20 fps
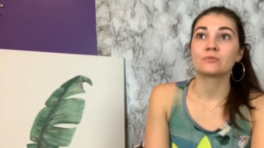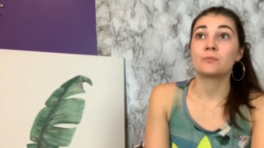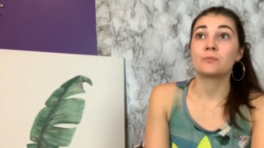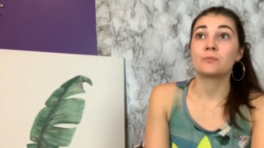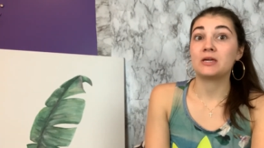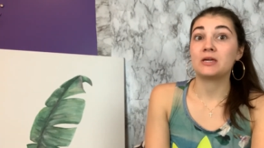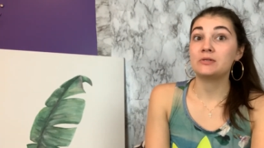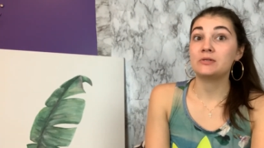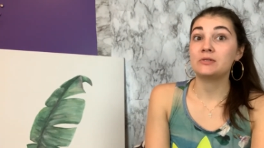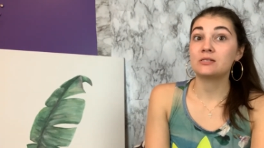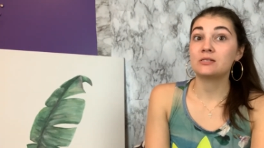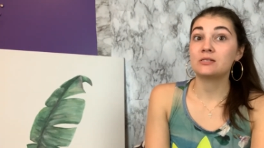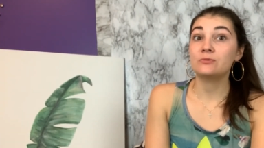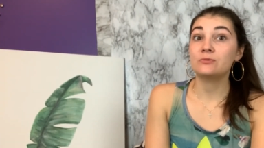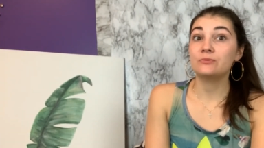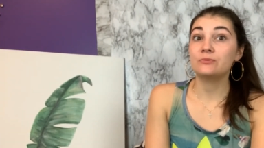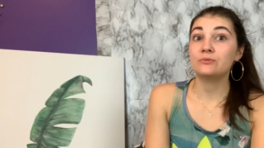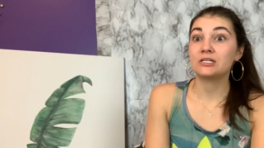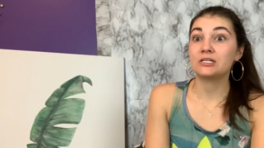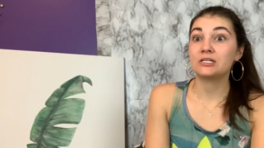Maybe
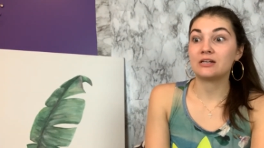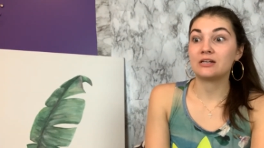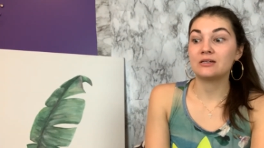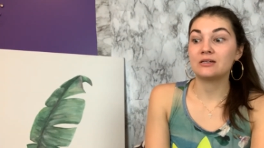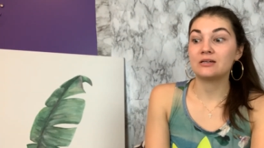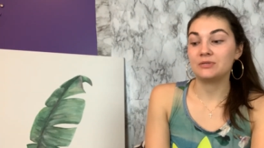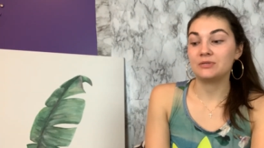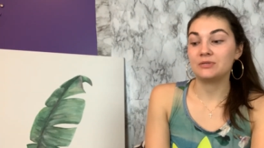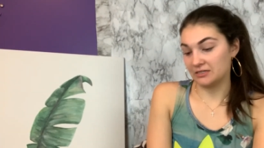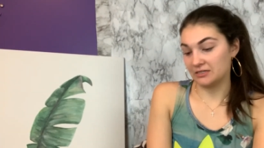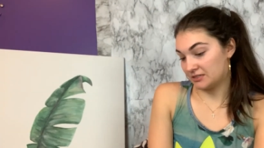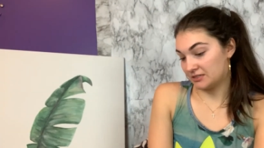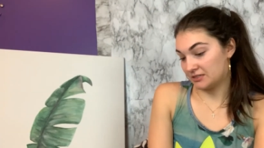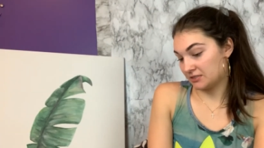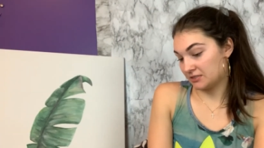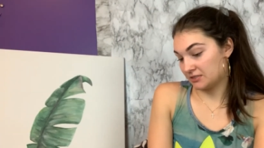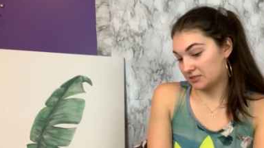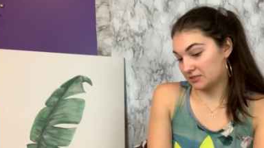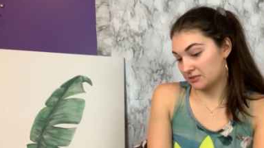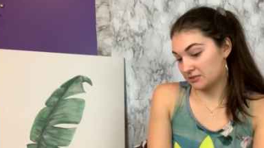someone would get it
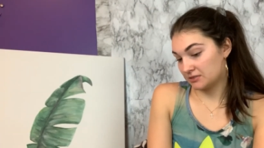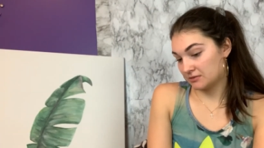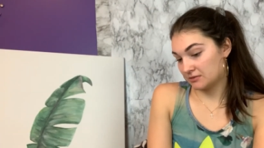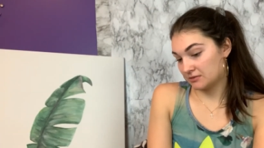because